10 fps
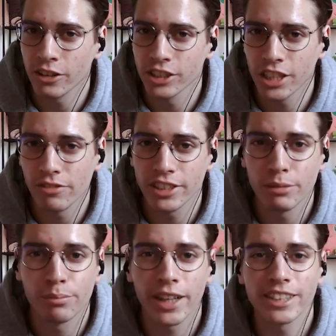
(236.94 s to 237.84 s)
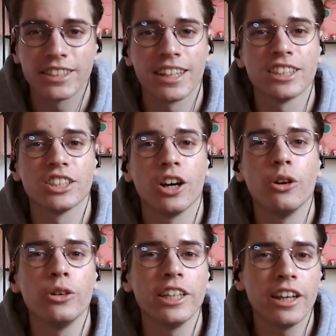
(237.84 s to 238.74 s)
17 base that is
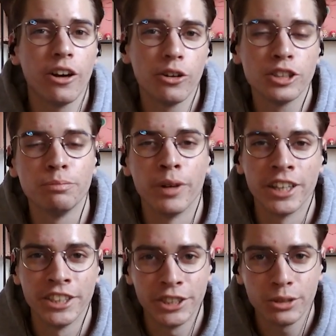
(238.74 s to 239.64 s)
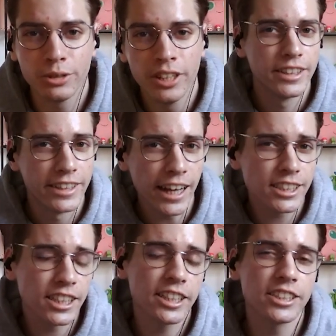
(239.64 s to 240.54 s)
only owned by you. Yes,
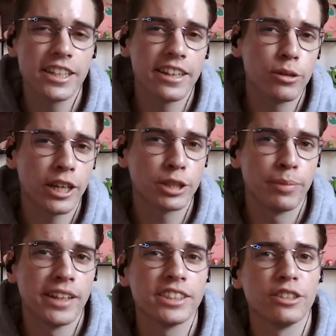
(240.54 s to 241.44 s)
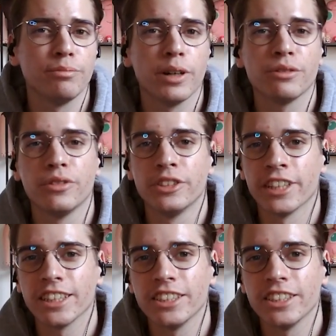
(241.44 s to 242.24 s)
it is a little expensive, but for that